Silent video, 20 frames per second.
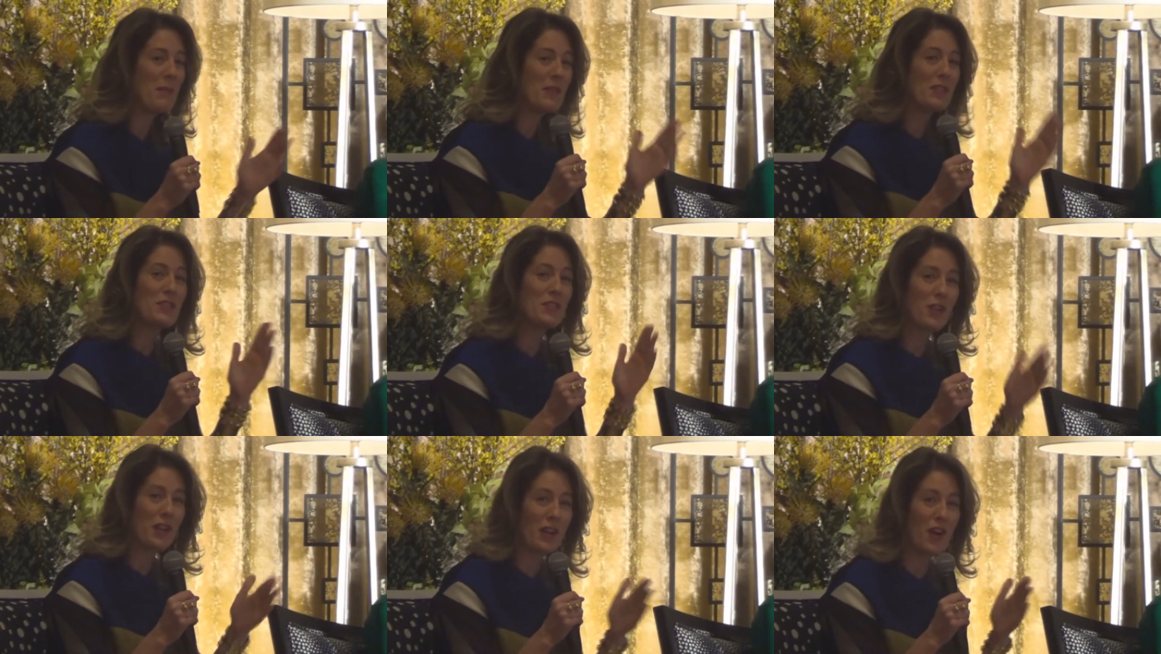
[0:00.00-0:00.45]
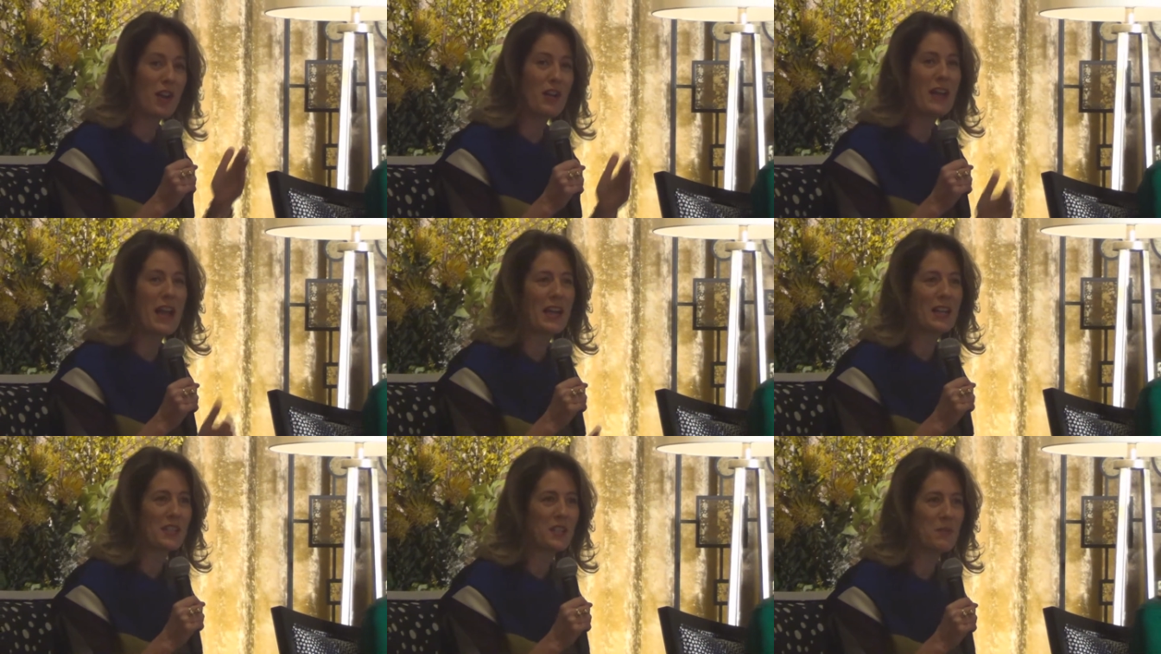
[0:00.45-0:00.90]
Maybe during our
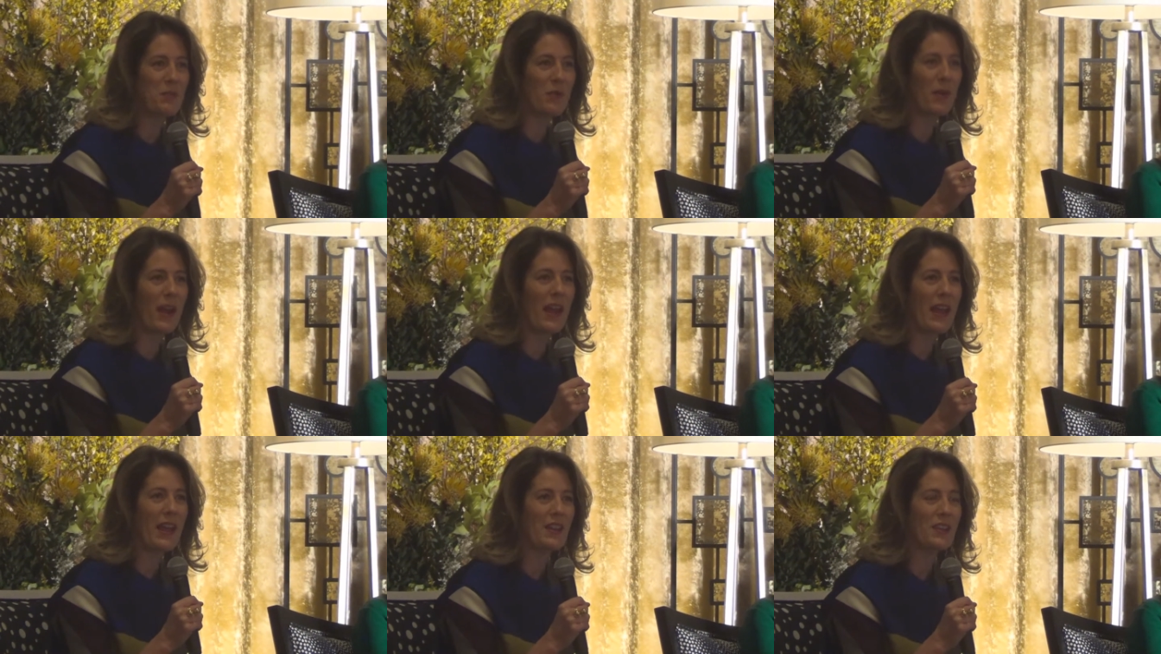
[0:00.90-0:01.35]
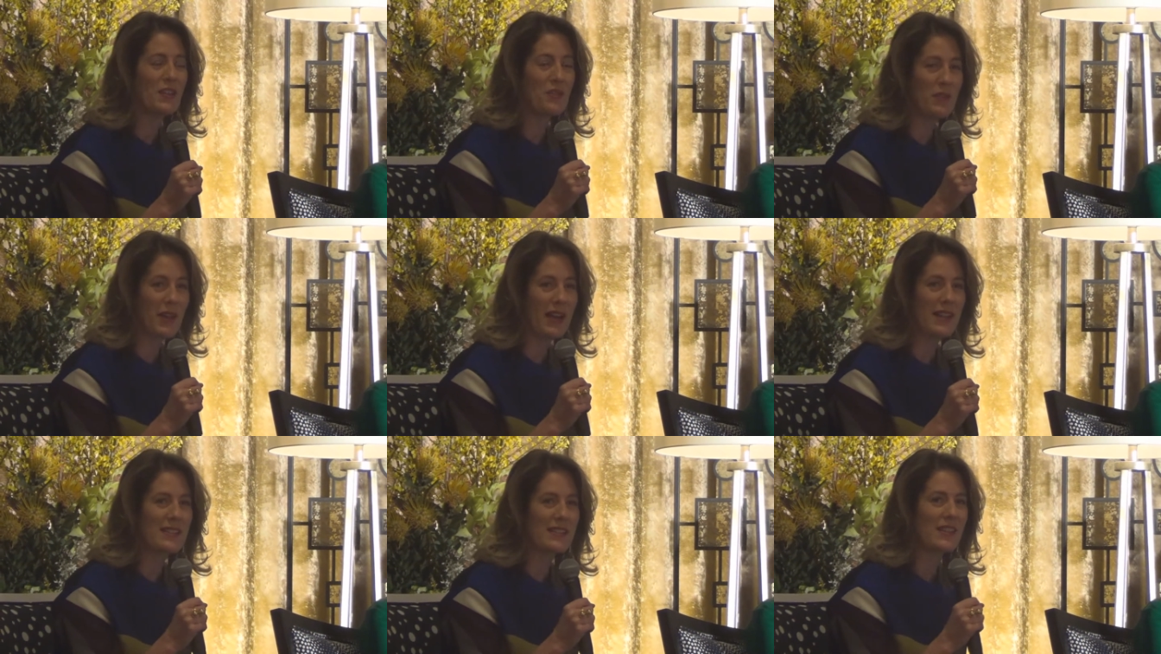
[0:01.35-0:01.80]
next break, you
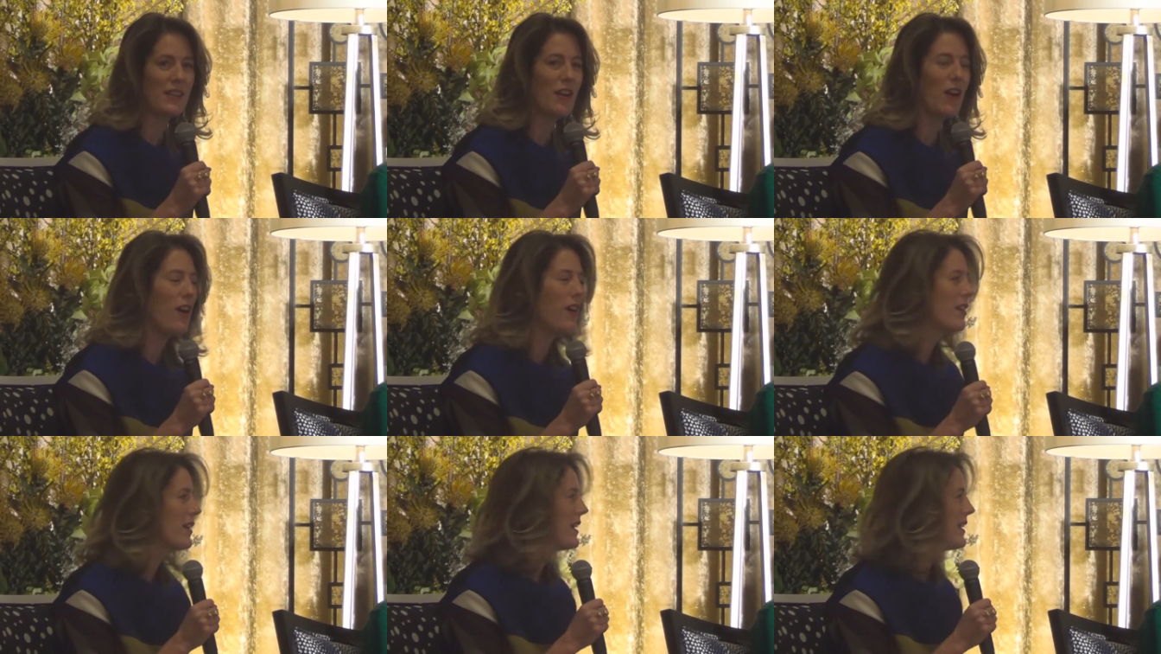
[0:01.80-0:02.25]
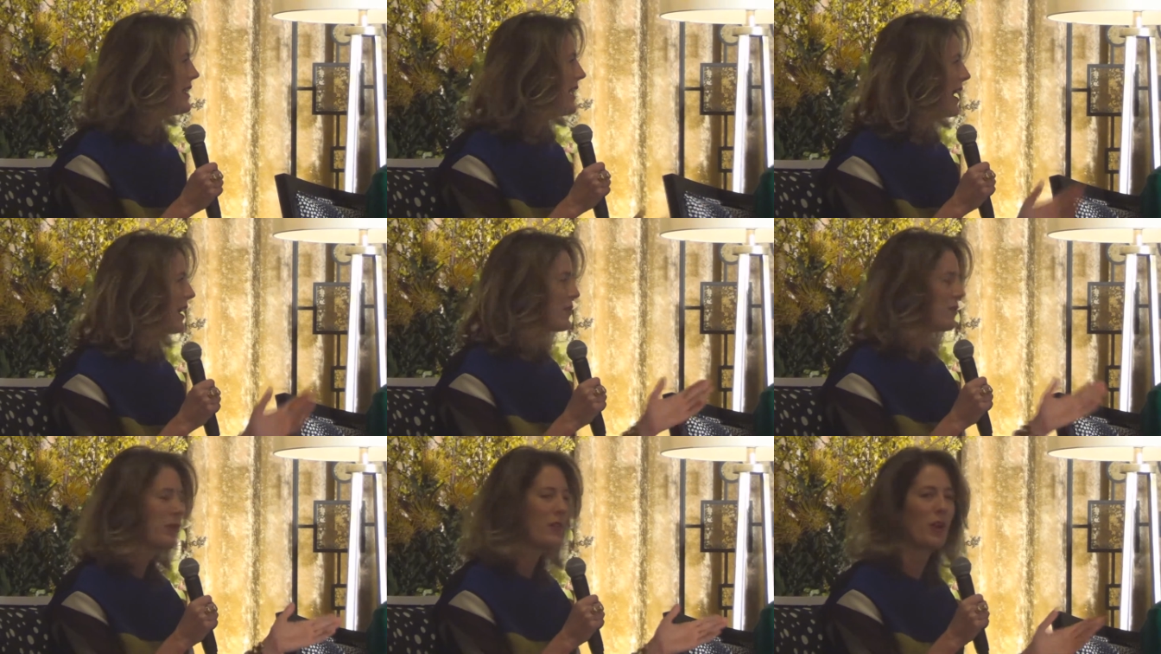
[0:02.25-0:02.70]
guys can all
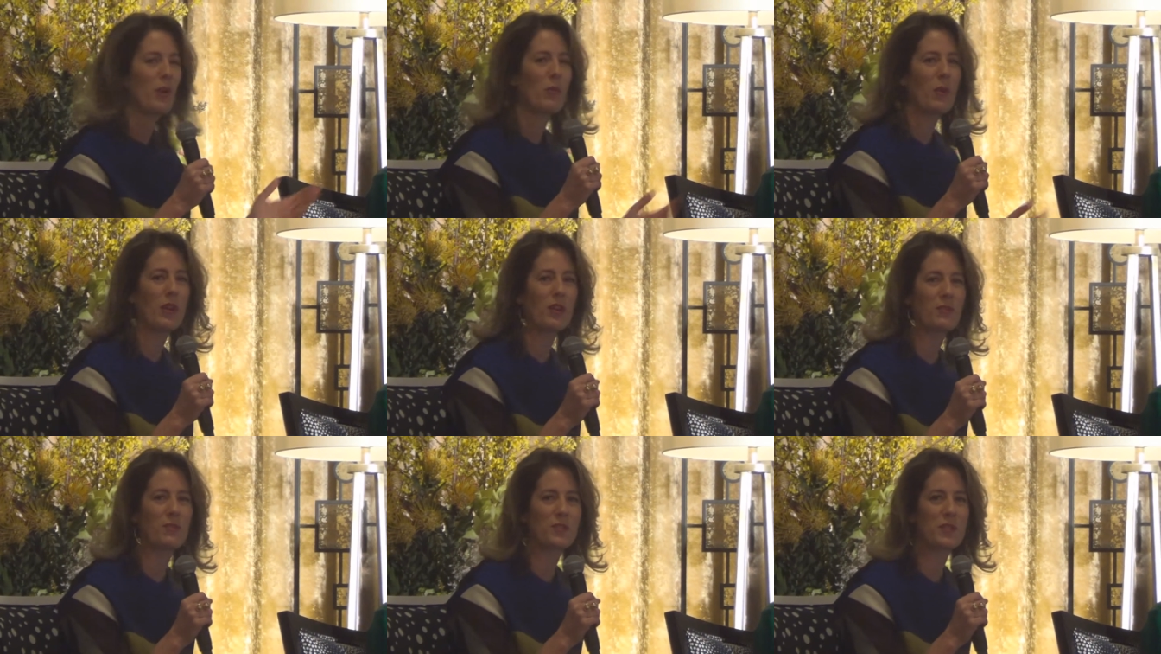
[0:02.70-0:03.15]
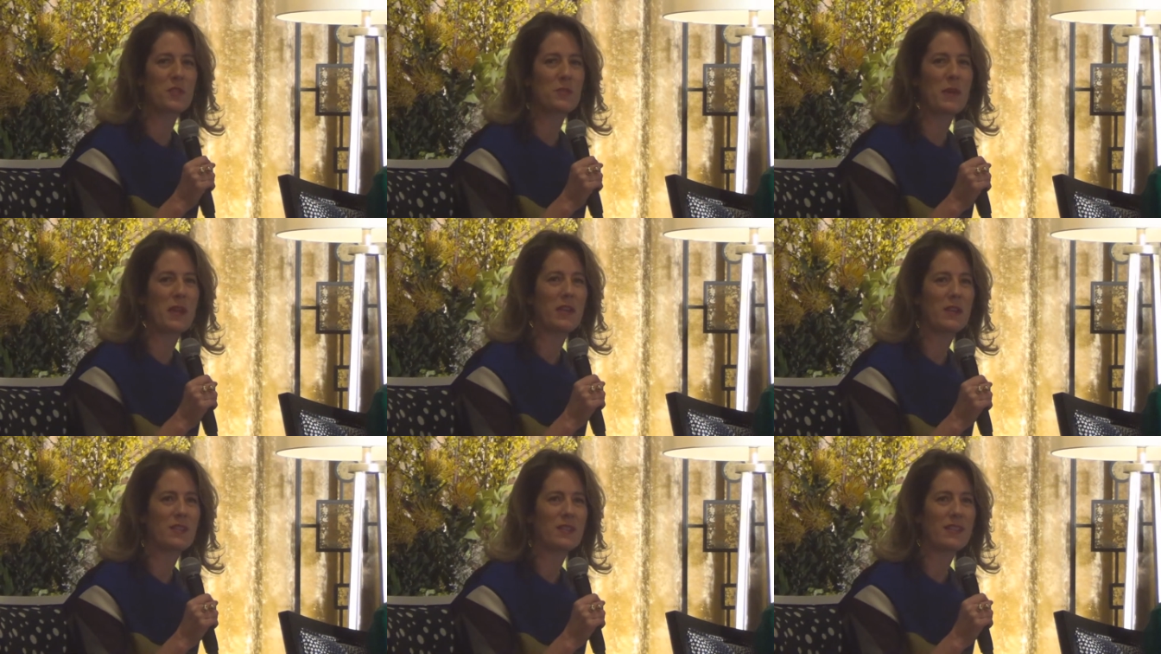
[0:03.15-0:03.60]
connect with our wonderful
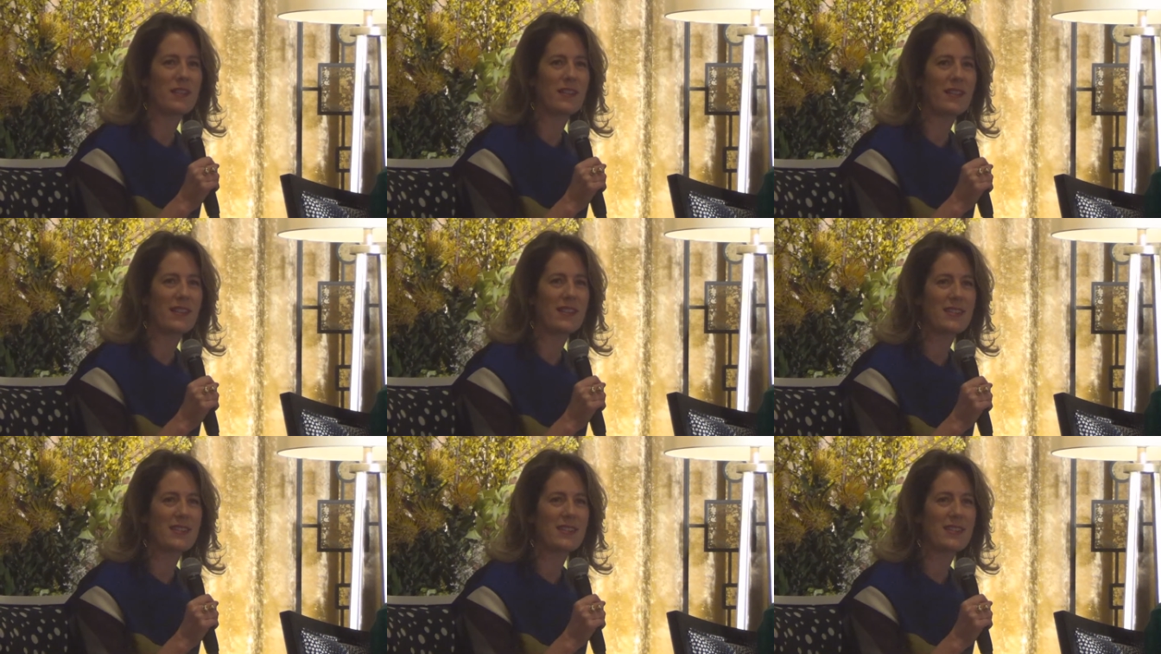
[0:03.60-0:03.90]
speakers here.